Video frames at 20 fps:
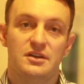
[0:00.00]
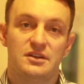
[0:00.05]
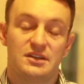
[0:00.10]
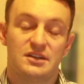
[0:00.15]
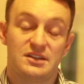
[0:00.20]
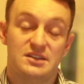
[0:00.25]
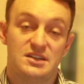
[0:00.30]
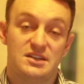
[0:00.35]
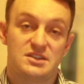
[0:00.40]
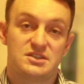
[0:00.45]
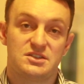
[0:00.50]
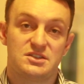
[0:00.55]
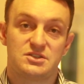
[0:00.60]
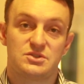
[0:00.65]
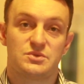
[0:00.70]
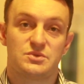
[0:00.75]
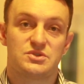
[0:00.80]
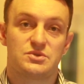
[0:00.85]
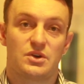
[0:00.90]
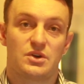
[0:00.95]

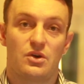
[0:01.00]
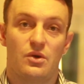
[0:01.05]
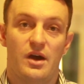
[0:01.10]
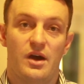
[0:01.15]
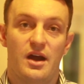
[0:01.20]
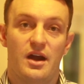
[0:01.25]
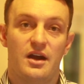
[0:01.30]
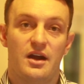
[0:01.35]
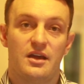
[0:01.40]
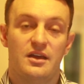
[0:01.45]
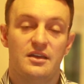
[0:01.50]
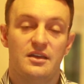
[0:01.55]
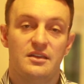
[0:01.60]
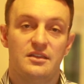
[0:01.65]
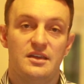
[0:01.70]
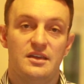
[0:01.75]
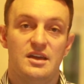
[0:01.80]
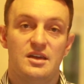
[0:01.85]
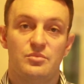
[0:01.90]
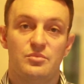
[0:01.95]
conditions which require
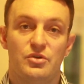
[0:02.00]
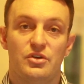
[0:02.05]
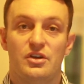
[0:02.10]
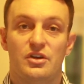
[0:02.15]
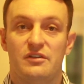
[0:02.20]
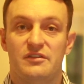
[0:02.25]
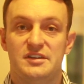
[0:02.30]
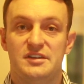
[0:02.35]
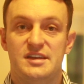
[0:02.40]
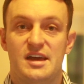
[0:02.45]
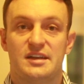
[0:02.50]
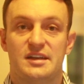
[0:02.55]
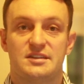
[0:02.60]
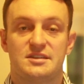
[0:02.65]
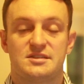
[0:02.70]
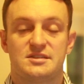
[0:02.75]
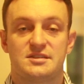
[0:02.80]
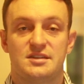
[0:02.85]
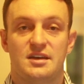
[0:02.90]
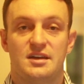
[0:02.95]
the input of a
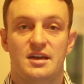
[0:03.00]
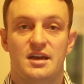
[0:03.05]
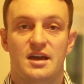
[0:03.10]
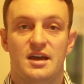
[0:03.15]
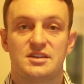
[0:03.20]
dentist